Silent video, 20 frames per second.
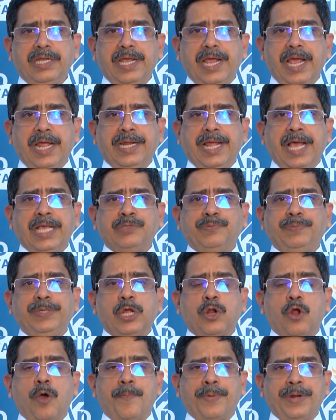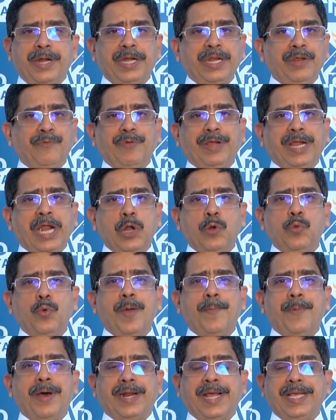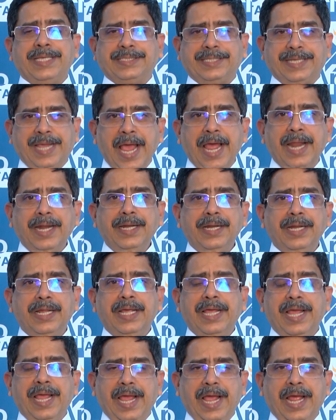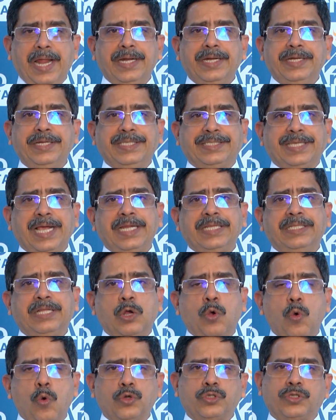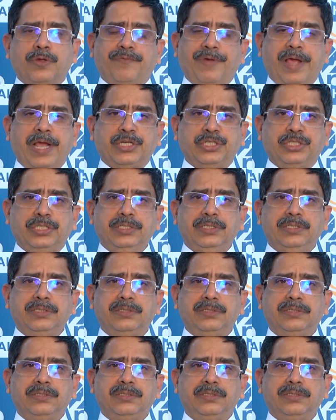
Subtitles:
And as we are operating, we can do MRI scan and decide the course of action.